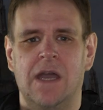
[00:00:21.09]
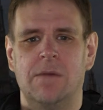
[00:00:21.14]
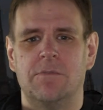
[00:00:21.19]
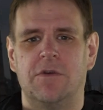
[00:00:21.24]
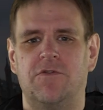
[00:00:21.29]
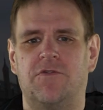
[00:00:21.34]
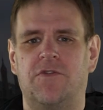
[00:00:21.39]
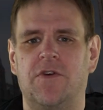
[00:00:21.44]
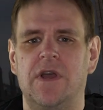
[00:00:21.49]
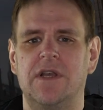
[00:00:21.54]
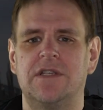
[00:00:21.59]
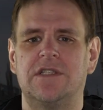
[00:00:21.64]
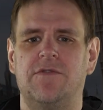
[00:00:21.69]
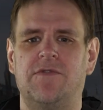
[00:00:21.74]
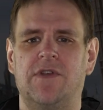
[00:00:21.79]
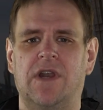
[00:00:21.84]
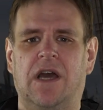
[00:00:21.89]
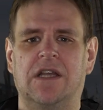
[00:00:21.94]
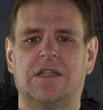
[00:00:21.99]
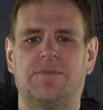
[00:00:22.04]
But first,
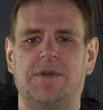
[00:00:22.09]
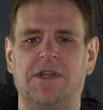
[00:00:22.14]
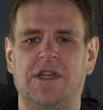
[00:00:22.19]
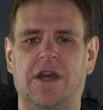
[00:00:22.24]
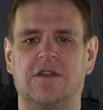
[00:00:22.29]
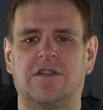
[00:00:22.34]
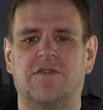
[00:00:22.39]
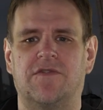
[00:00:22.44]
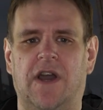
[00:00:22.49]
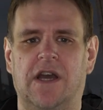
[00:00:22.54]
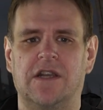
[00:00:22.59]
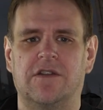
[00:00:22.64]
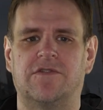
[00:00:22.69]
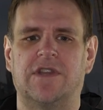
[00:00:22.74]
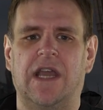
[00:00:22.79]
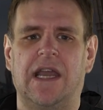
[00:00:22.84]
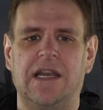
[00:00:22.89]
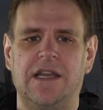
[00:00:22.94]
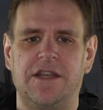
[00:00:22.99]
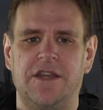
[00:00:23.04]
if you'd like to be notified of
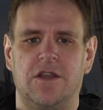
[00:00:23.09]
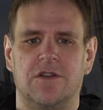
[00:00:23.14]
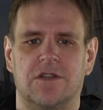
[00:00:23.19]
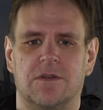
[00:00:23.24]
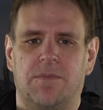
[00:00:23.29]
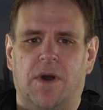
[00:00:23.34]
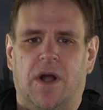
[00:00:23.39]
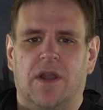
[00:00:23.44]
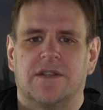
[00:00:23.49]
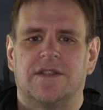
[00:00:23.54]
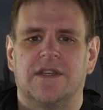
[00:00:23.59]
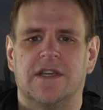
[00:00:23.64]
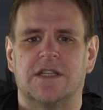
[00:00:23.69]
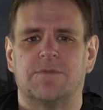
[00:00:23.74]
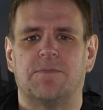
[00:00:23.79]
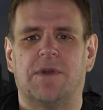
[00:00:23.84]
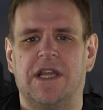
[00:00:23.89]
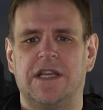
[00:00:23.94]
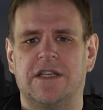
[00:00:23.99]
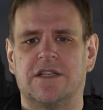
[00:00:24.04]
daily news and politics,
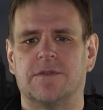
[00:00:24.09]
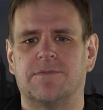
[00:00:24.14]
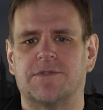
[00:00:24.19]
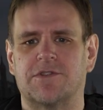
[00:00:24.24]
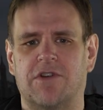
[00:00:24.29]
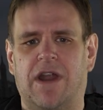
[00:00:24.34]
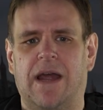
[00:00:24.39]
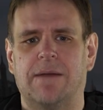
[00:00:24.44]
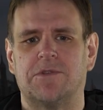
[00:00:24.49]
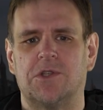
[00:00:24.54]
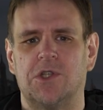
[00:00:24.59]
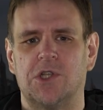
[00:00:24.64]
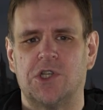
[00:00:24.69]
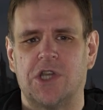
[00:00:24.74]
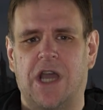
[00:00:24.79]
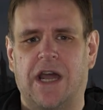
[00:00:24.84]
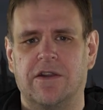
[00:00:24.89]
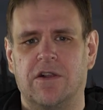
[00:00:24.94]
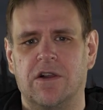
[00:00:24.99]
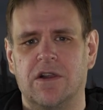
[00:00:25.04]
please subscribe to the
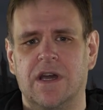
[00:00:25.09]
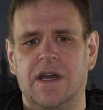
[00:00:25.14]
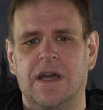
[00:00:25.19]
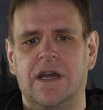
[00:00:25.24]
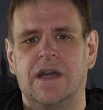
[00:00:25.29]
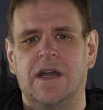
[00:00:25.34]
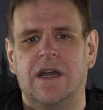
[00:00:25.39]
channel